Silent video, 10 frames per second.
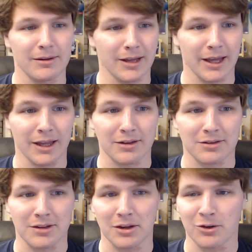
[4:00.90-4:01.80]
I
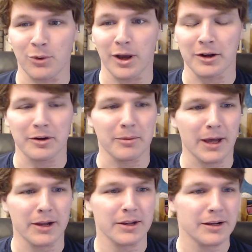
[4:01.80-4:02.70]
guess, inquire
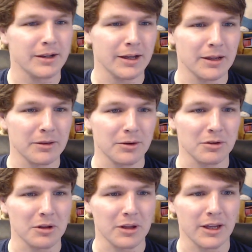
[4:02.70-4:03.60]
about it. Uh, there's
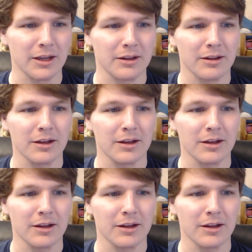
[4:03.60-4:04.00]
a link.